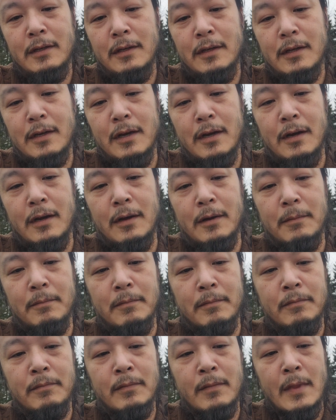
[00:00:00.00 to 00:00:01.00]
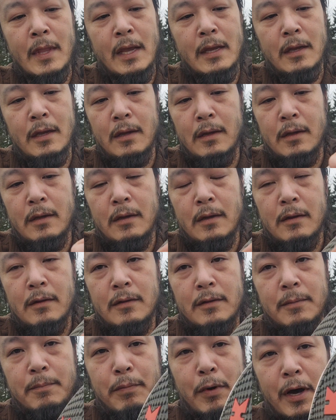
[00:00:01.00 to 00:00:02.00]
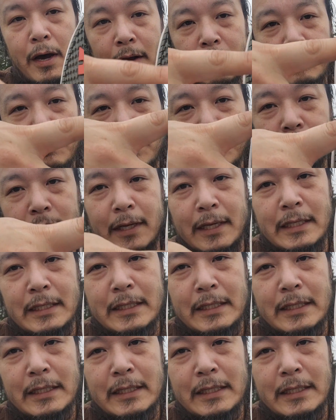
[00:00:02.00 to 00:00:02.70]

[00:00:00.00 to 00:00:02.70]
The bottom was like